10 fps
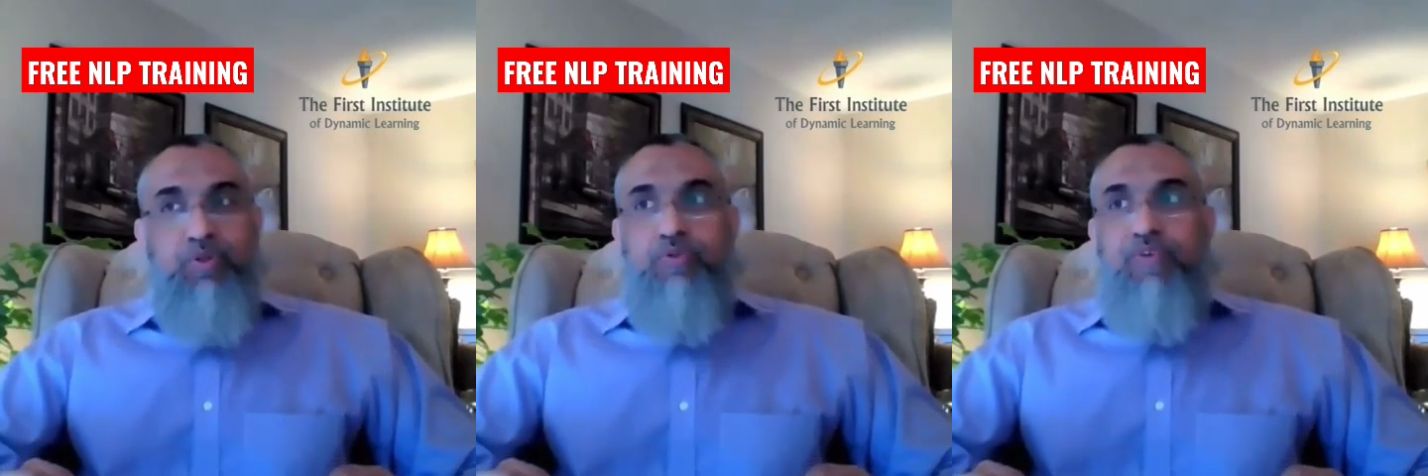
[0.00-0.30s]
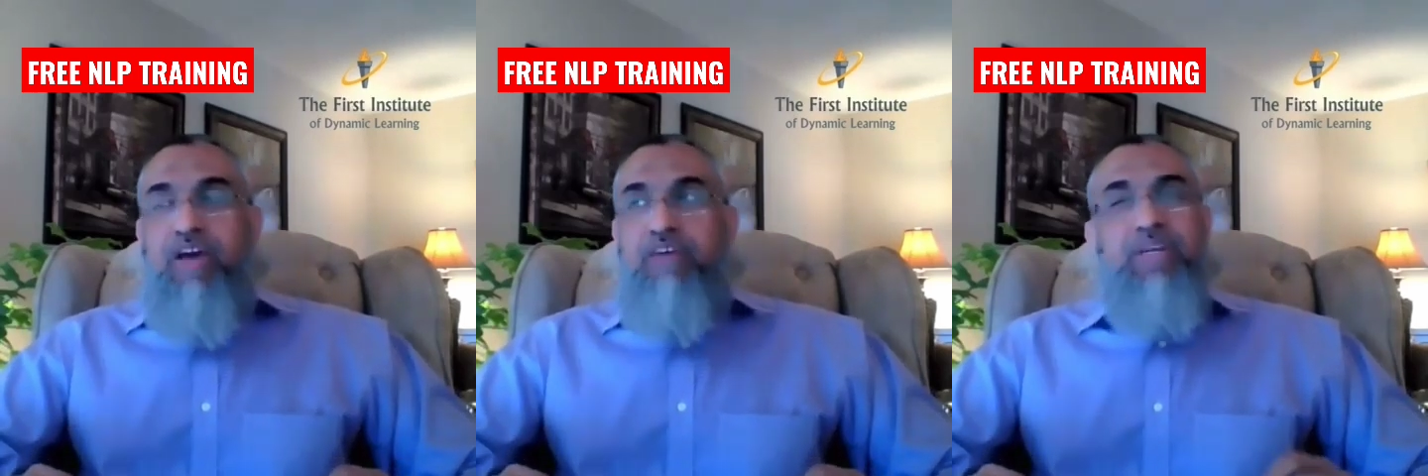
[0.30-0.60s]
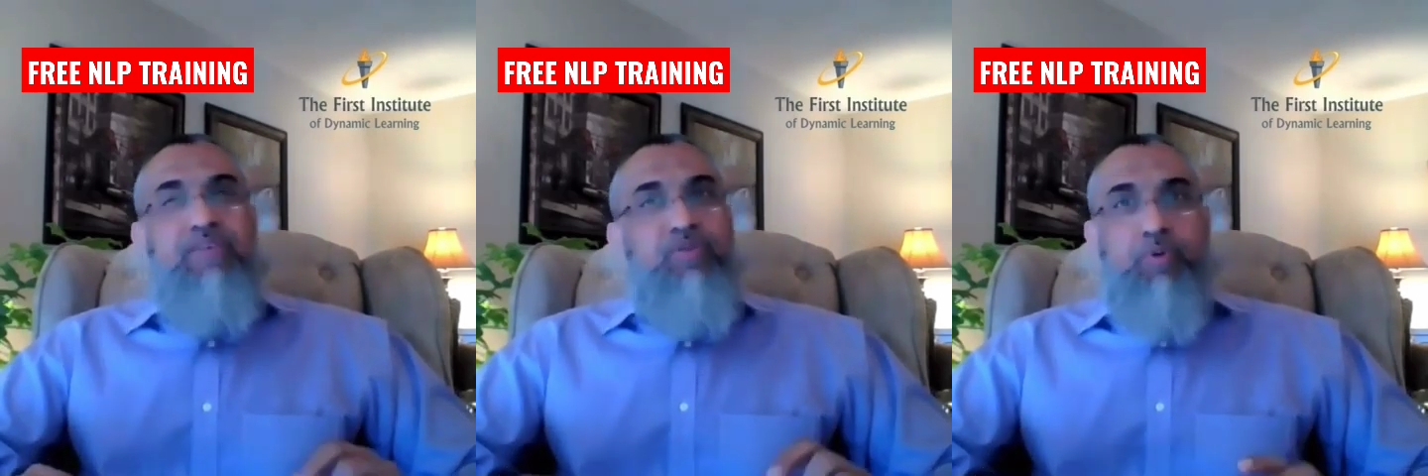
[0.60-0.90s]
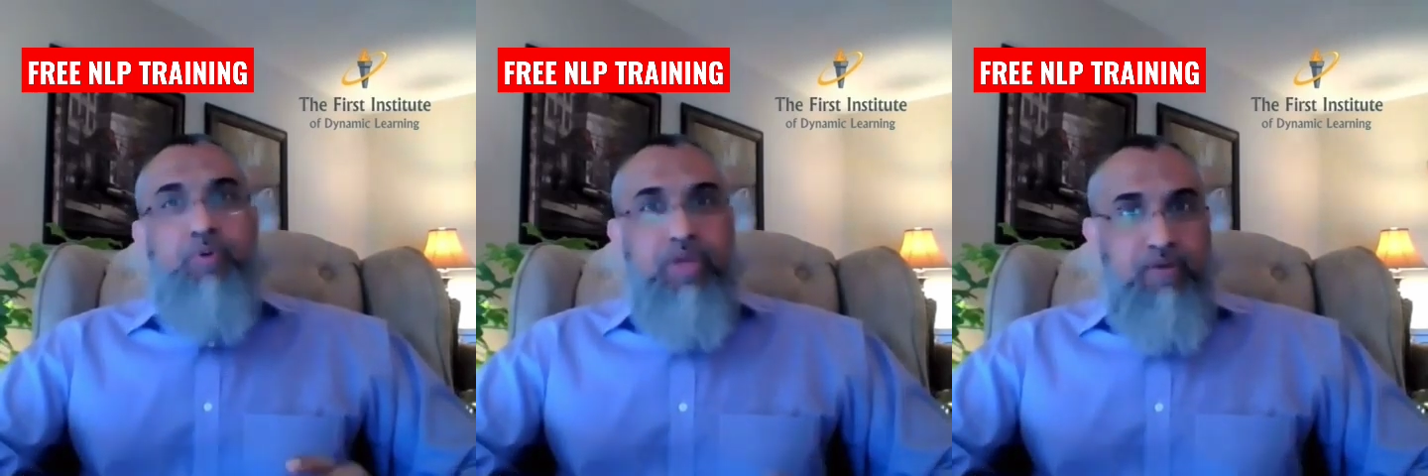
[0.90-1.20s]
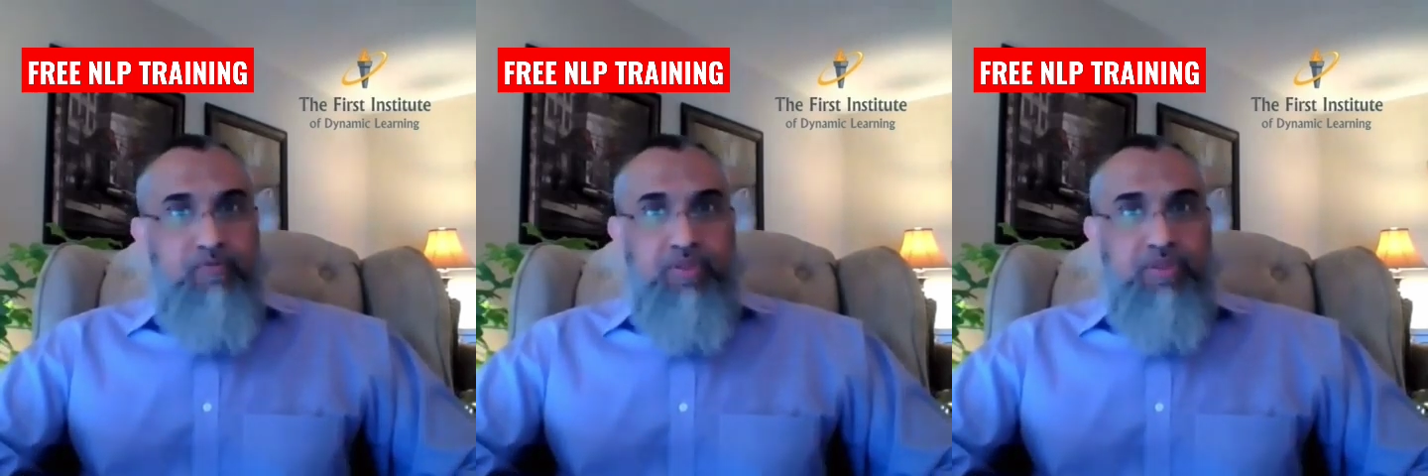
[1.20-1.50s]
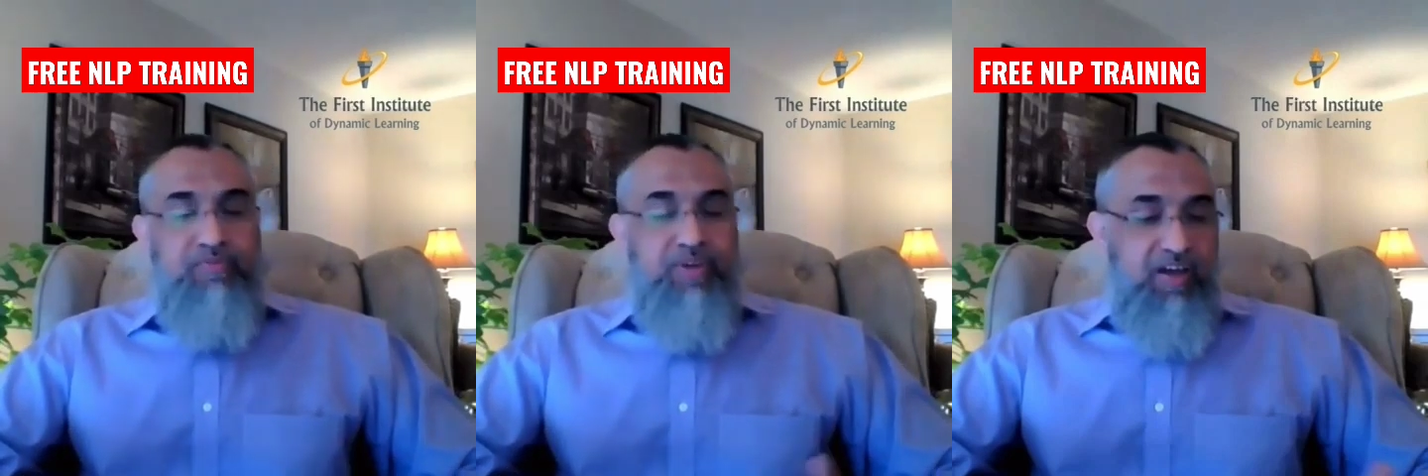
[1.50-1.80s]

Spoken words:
because we have beliefs about everything.